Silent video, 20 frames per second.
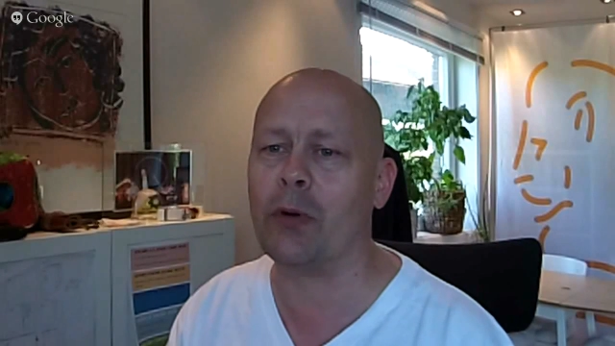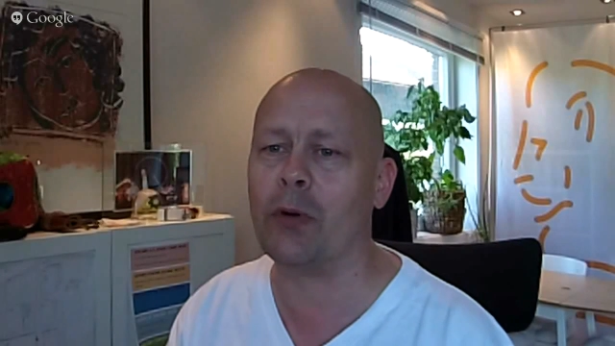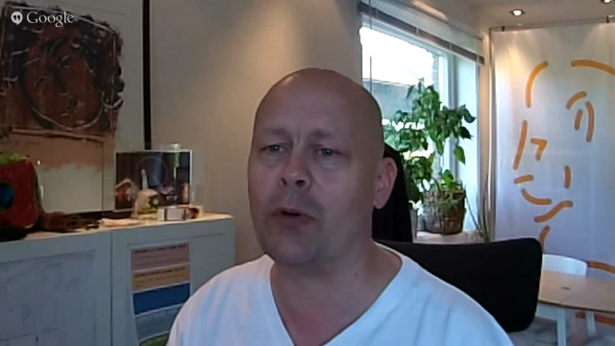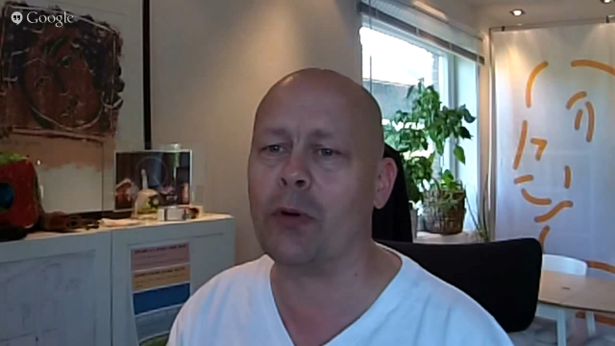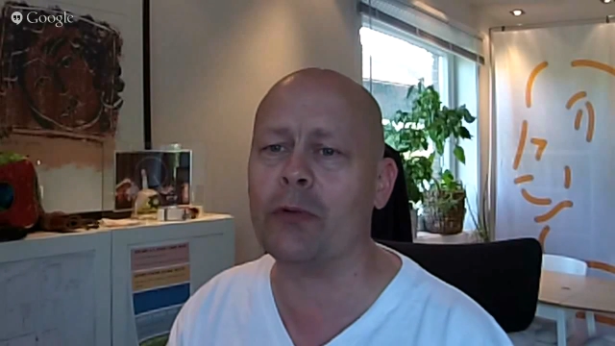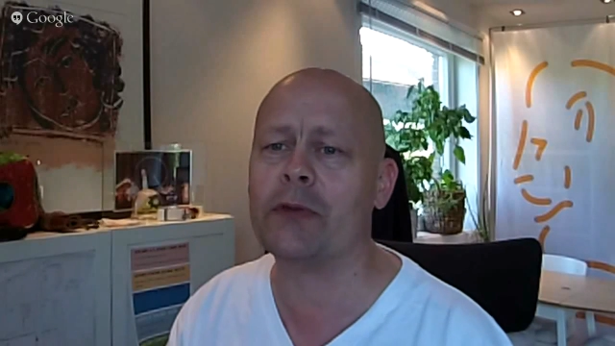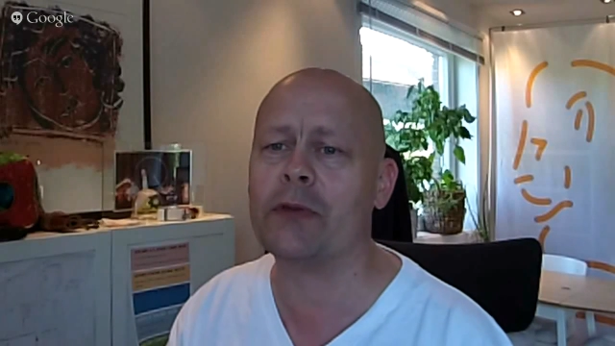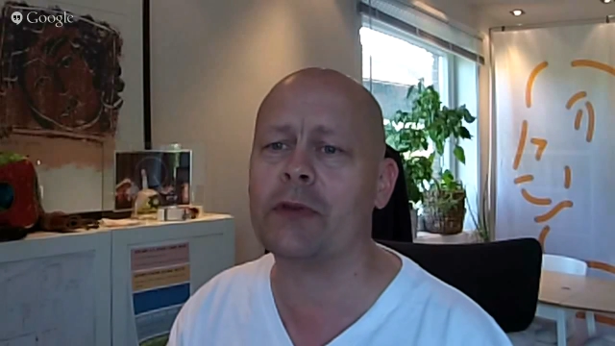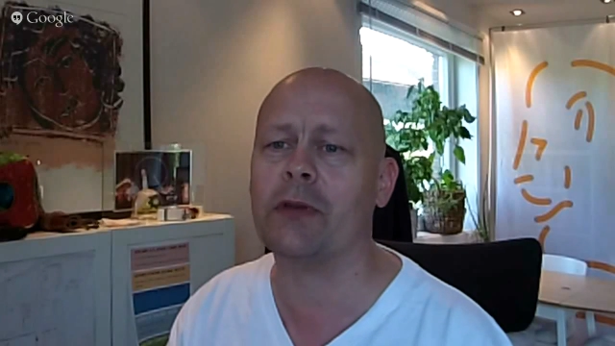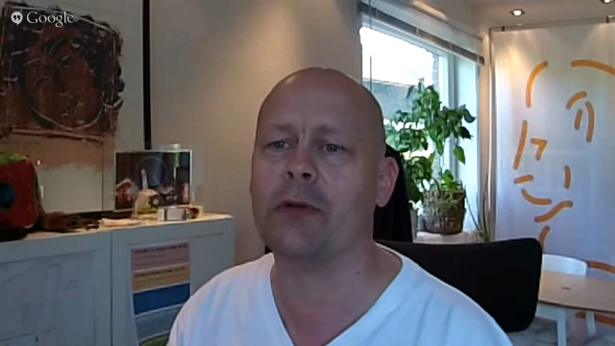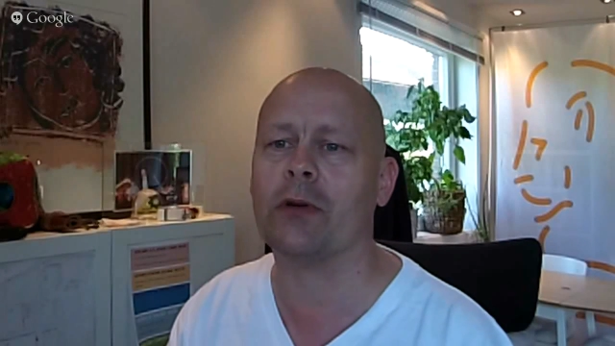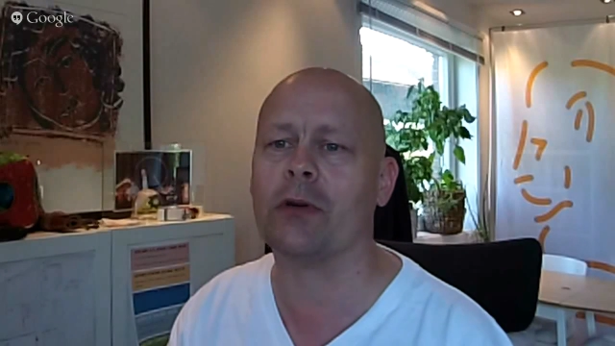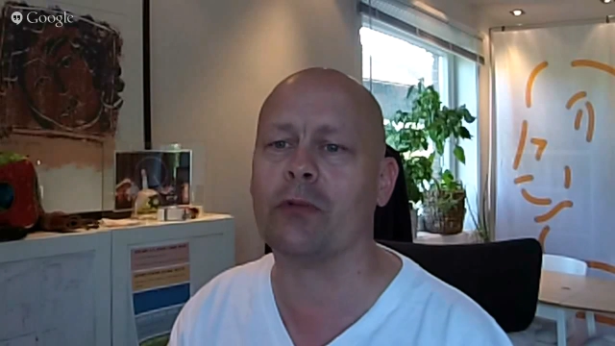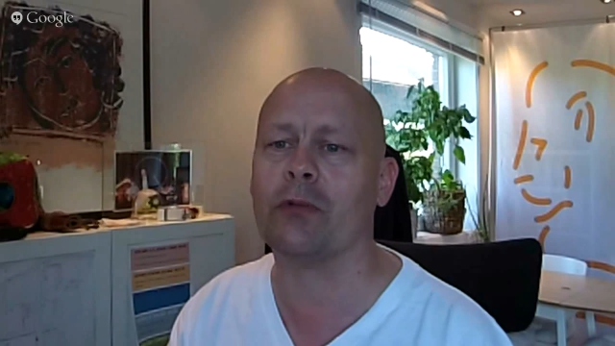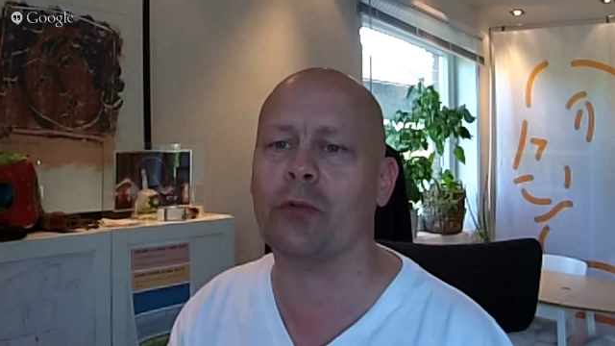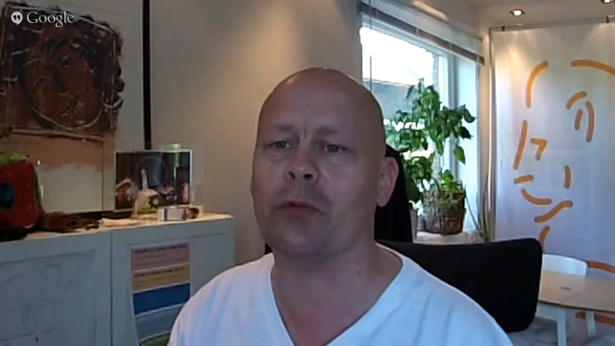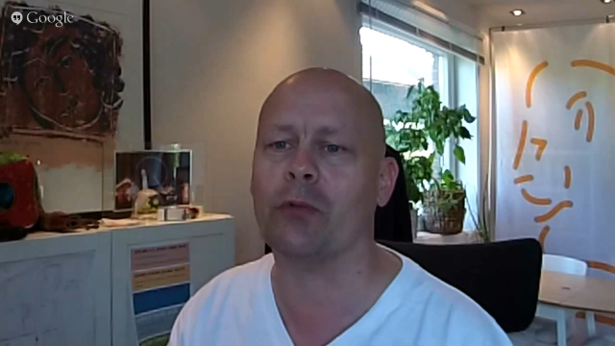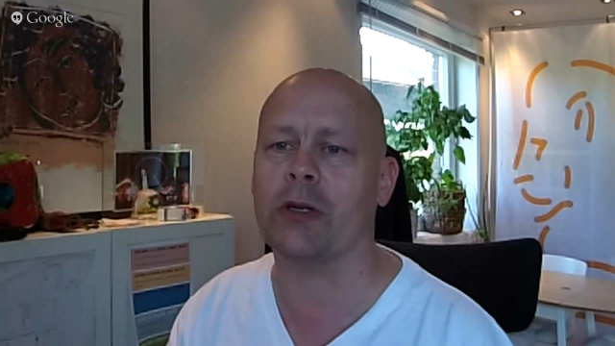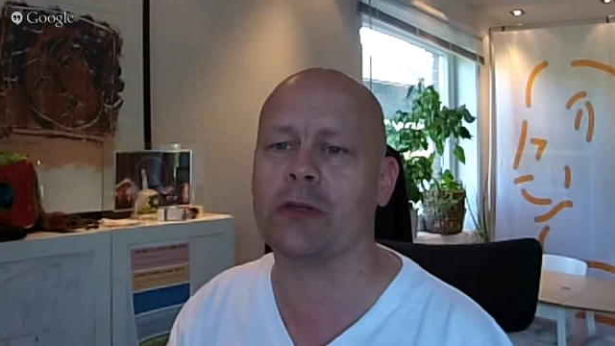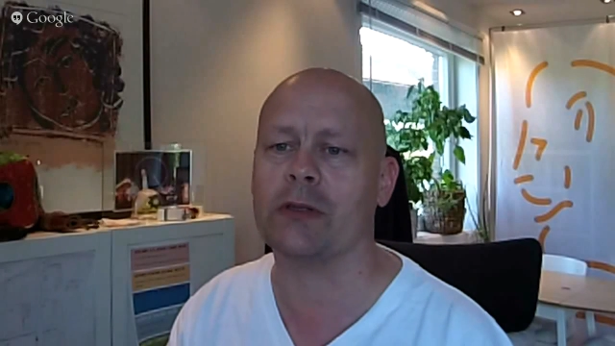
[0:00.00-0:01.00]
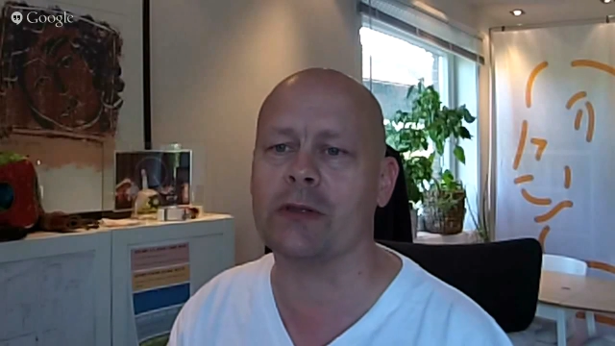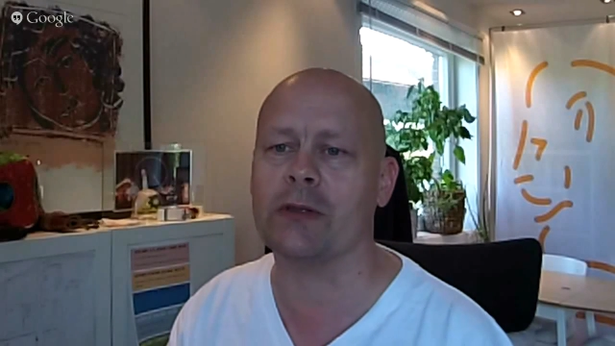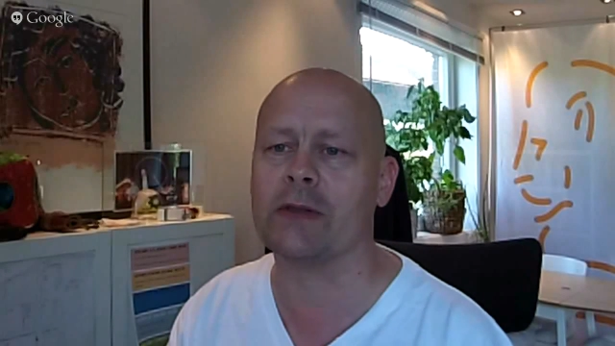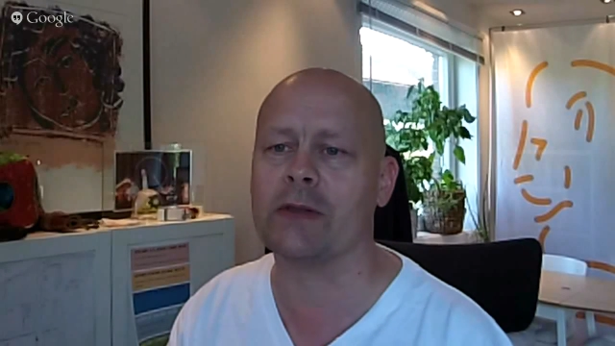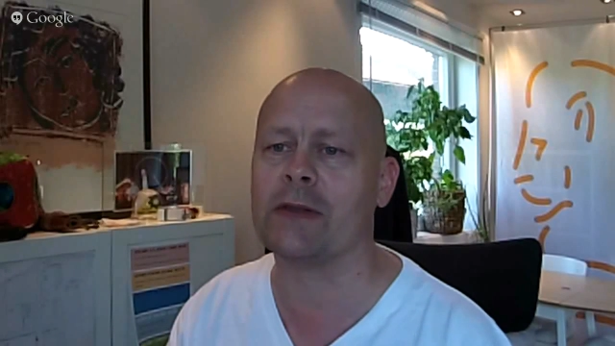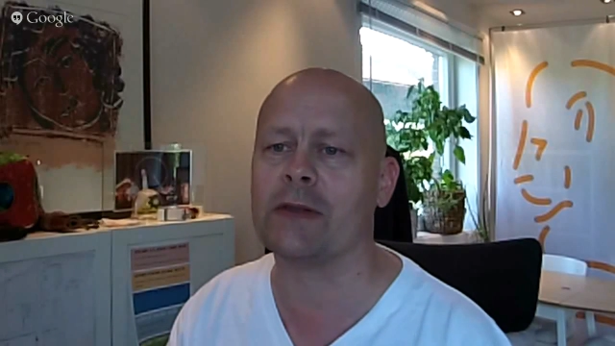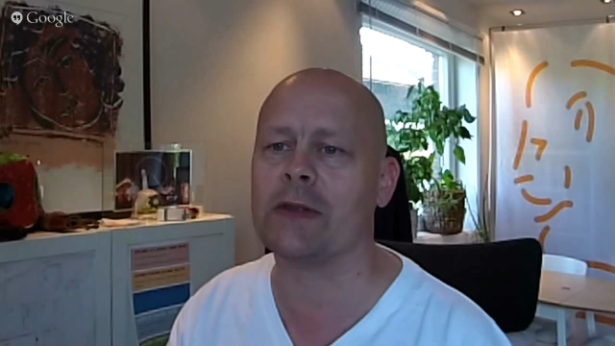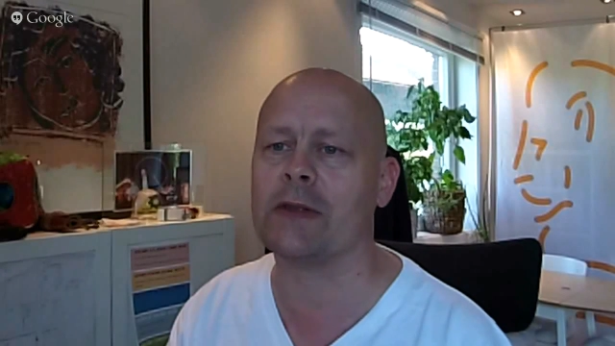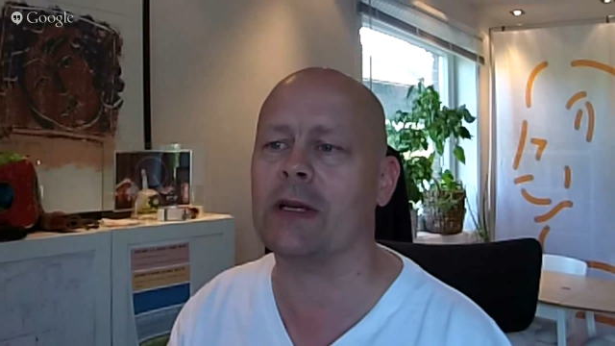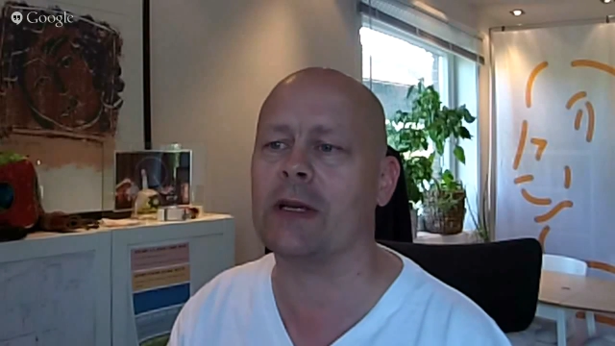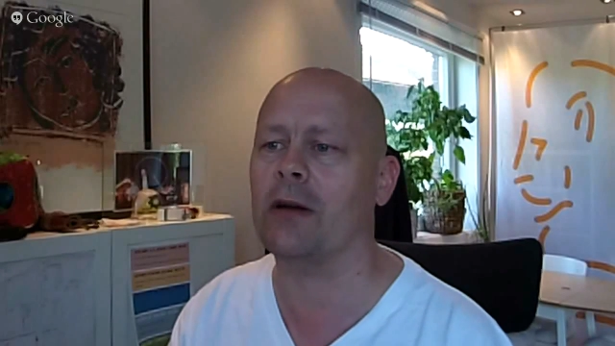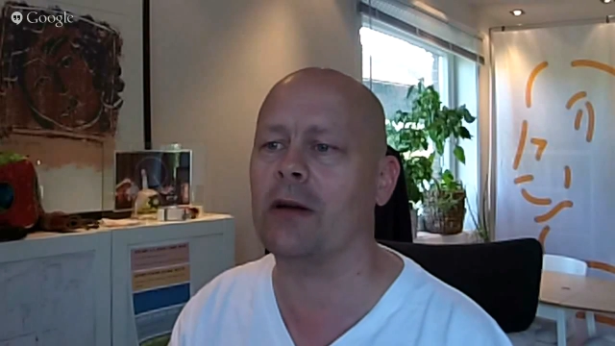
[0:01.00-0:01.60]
post your questions